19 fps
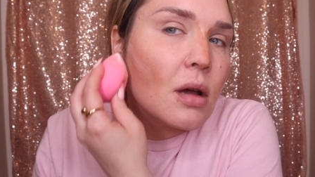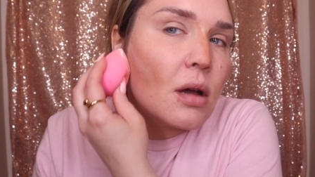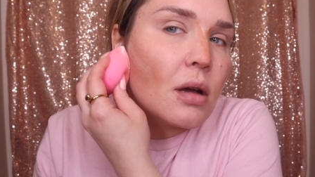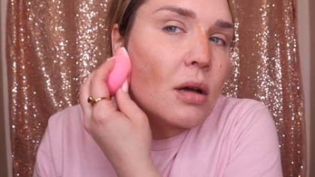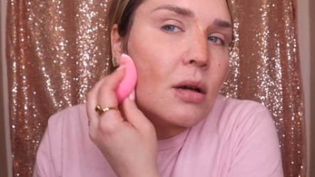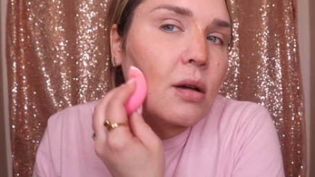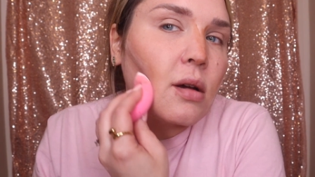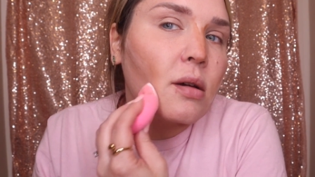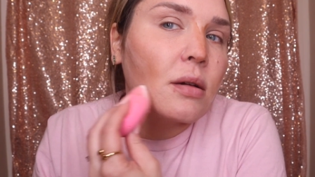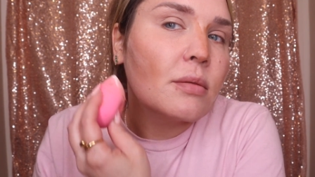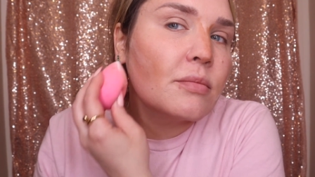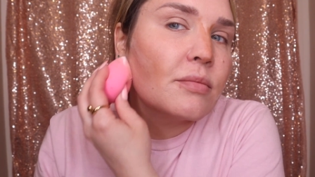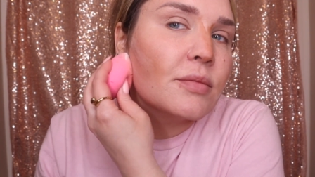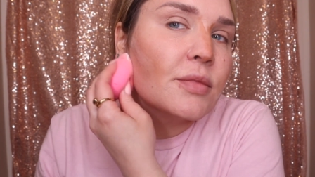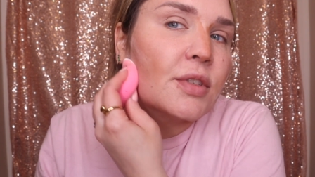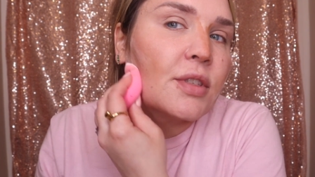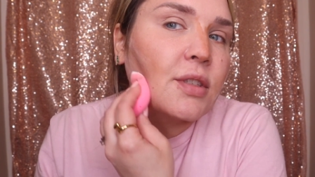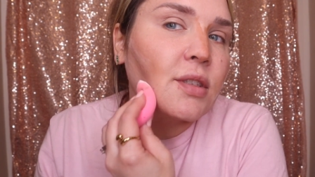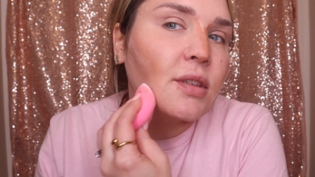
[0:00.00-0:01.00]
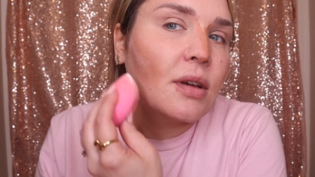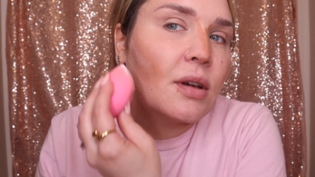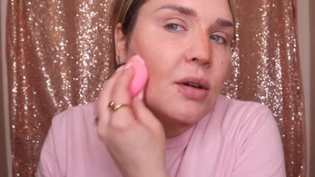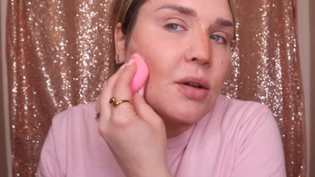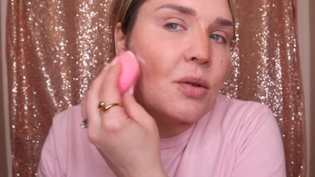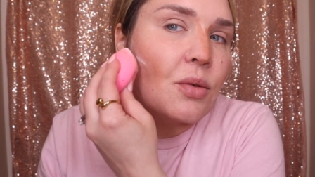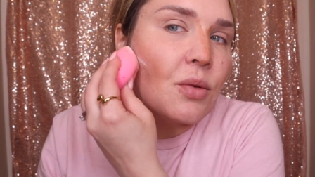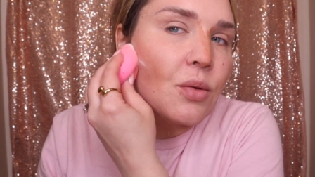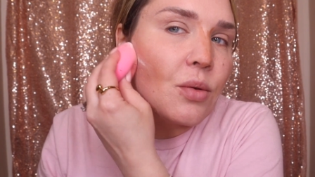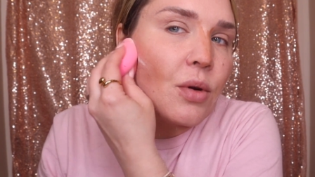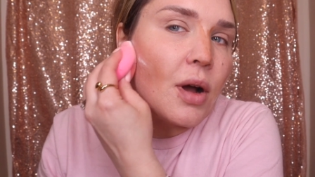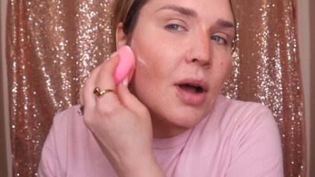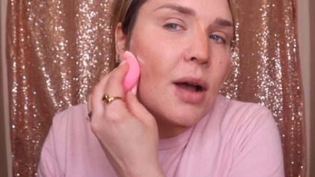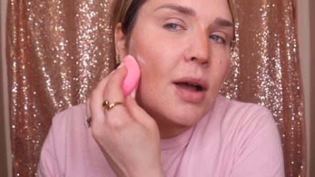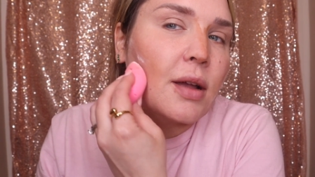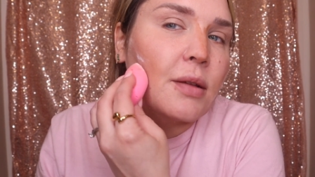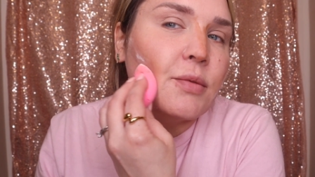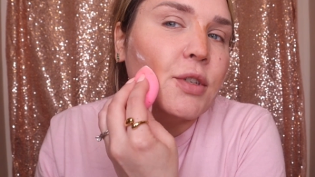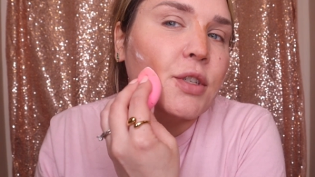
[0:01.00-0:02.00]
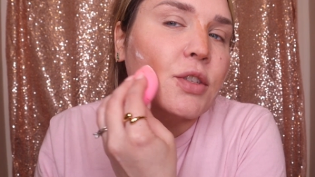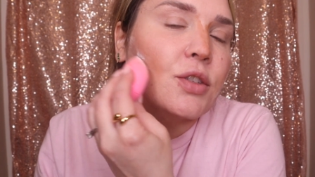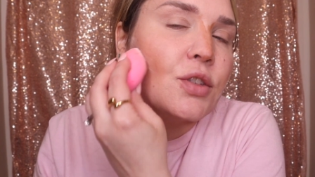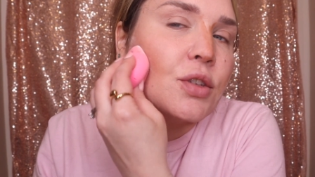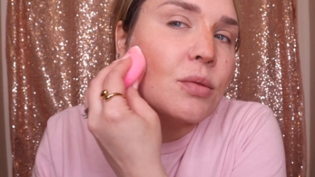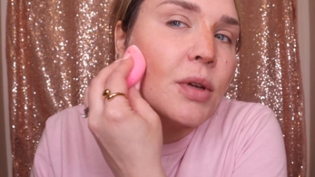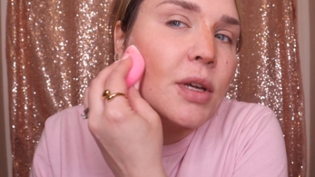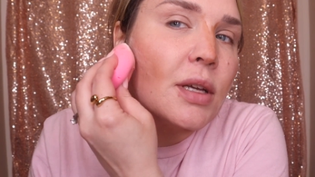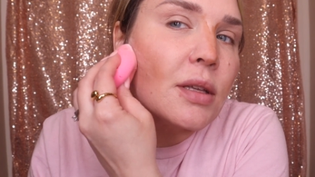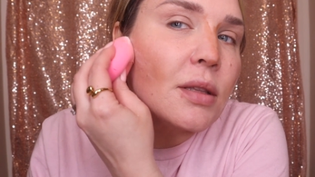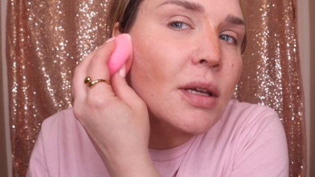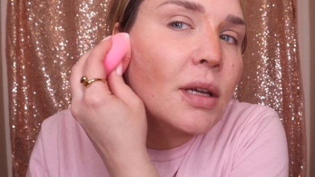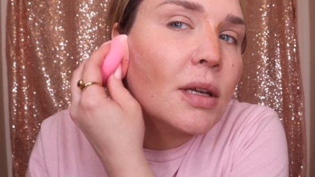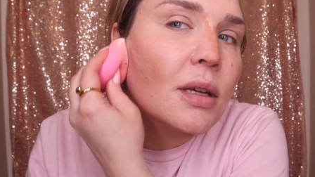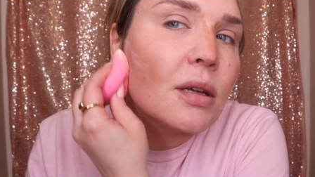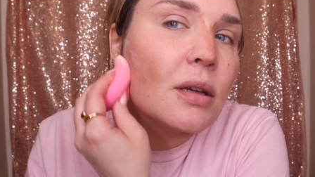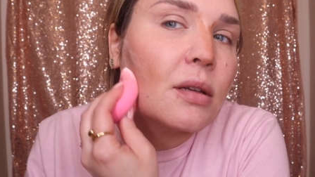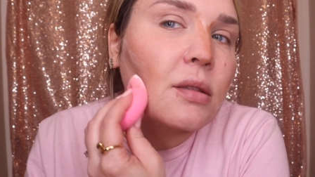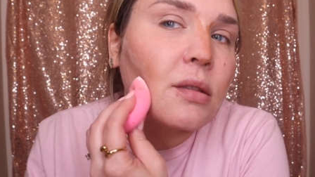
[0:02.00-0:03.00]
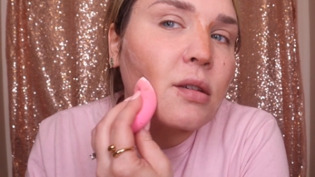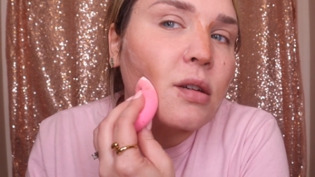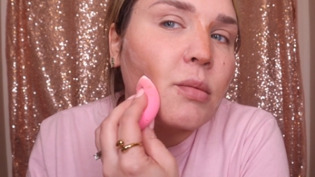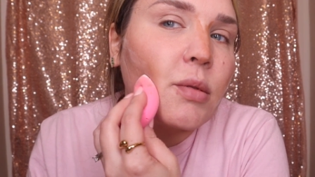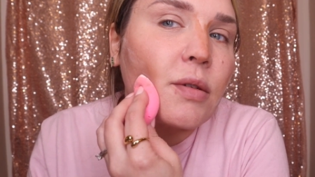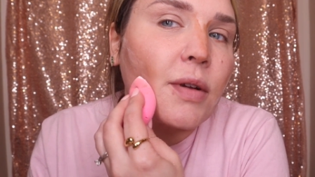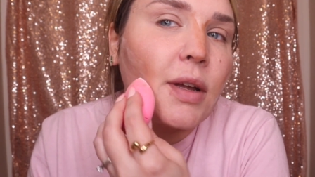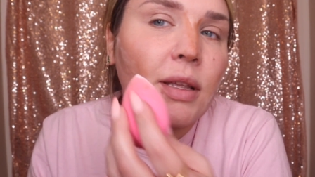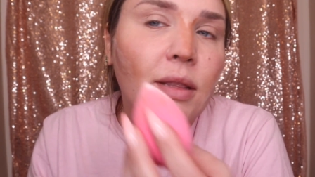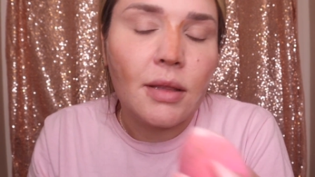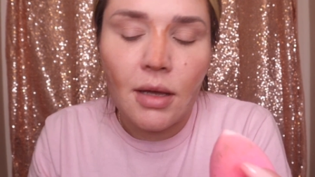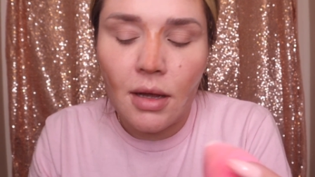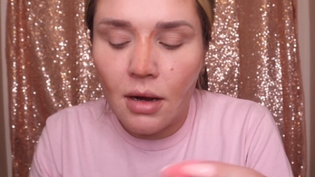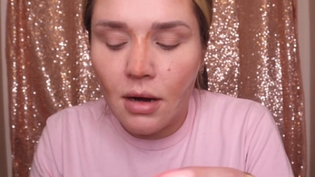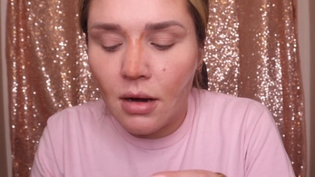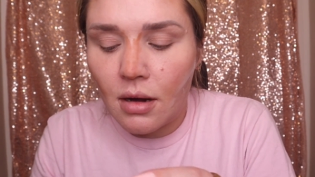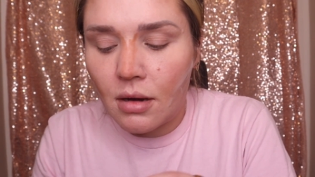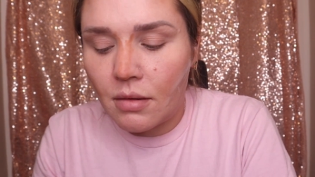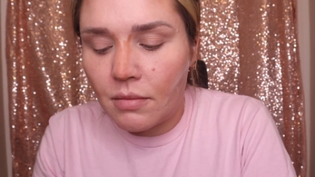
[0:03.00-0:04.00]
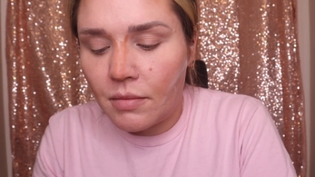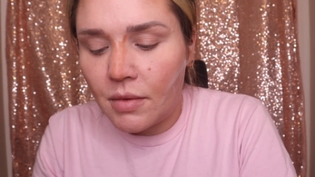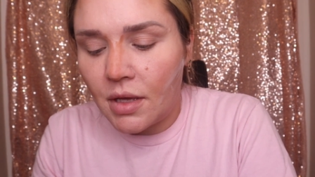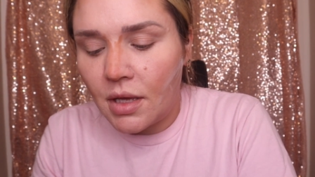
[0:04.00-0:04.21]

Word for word: Um, so I'm just doing like a little bit right there.